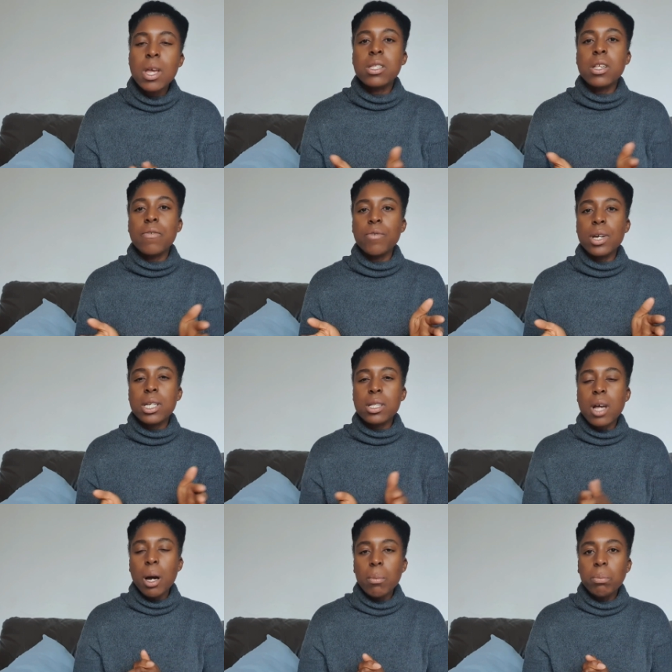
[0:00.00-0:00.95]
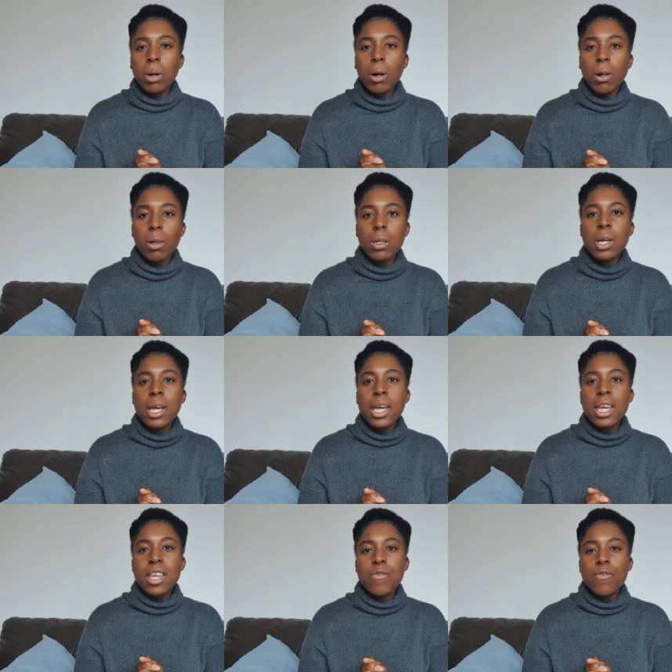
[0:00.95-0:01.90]
So for example,
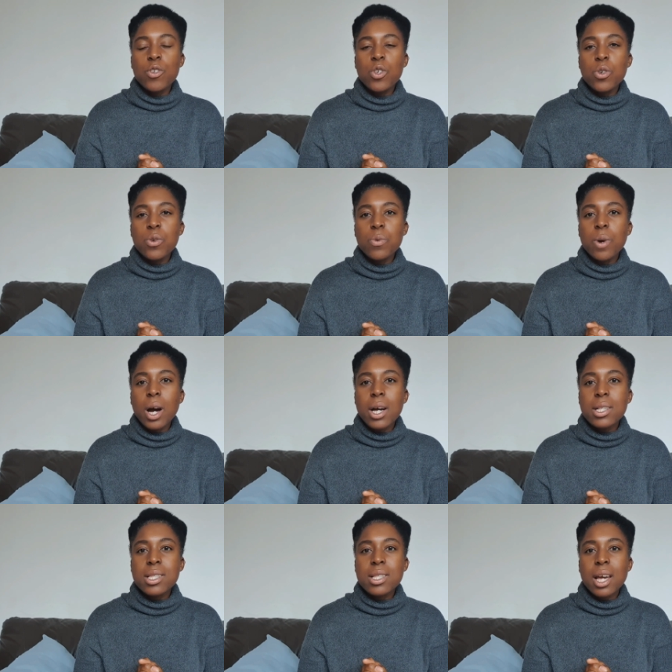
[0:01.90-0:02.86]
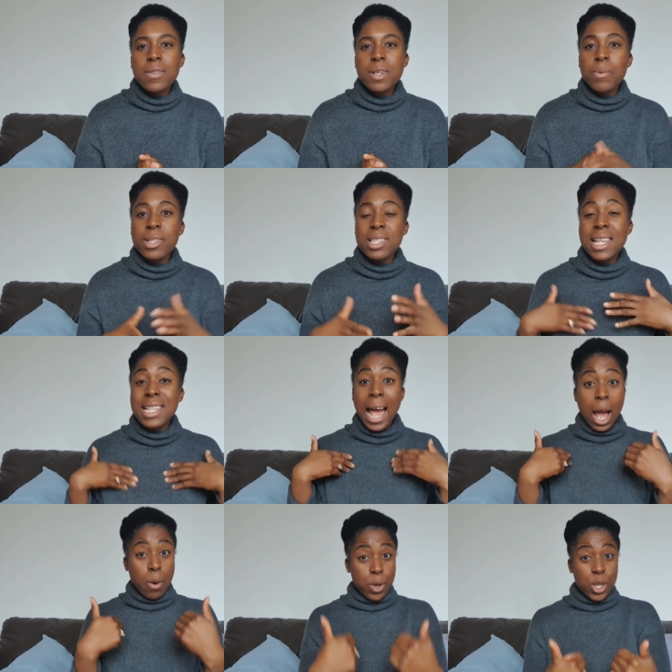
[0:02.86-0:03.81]
if you are signing, someone says,
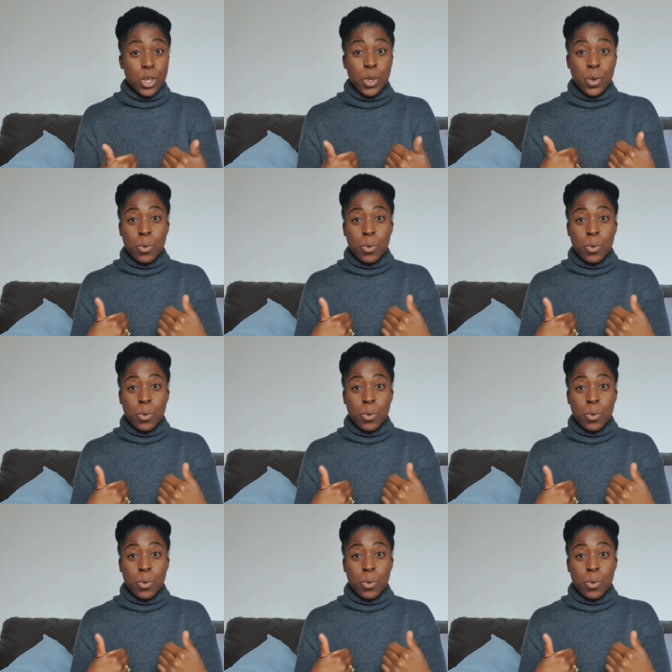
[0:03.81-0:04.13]
how are you?